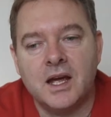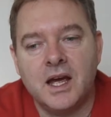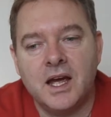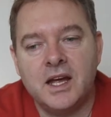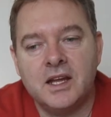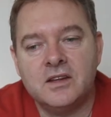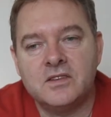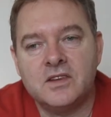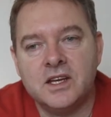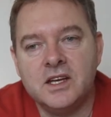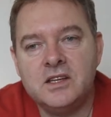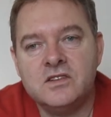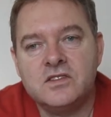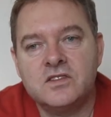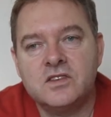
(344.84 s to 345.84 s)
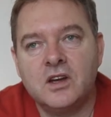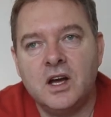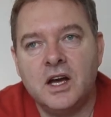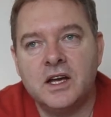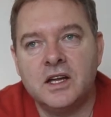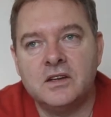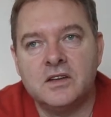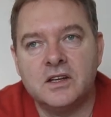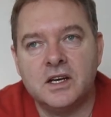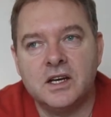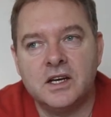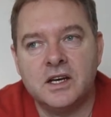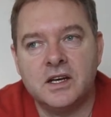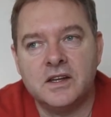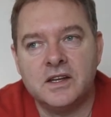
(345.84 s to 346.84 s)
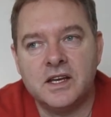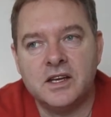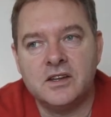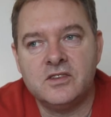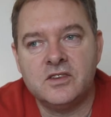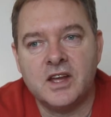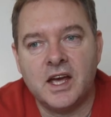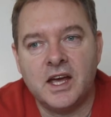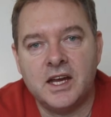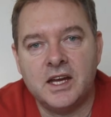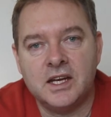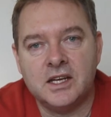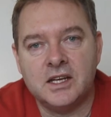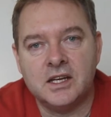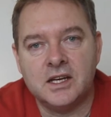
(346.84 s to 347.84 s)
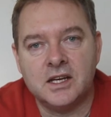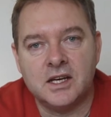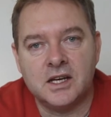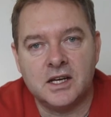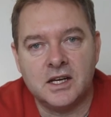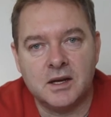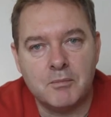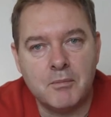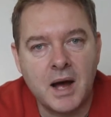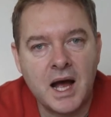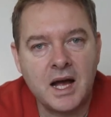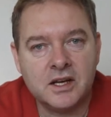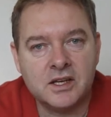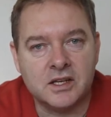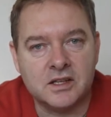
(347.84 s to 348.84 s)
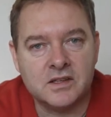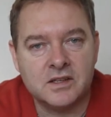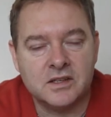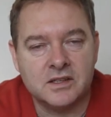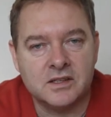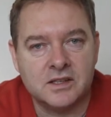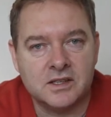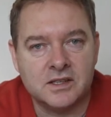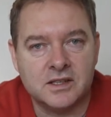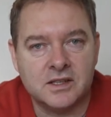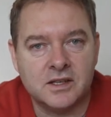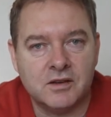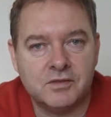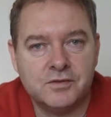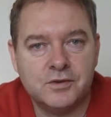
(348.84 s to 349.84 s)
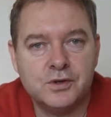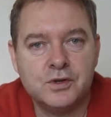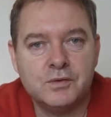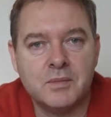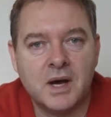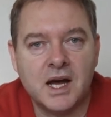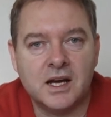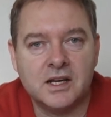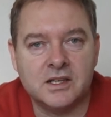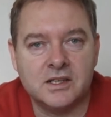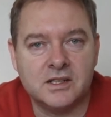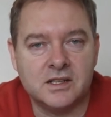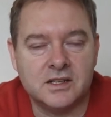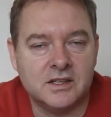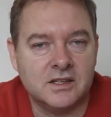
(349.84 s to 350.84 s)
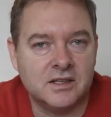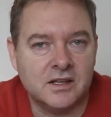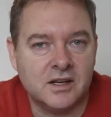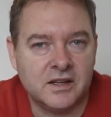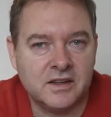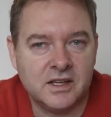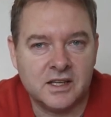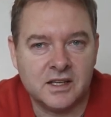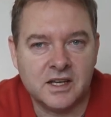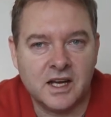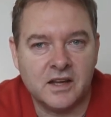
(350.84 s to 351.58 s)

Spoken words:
And inside there's a market, a food market, and I think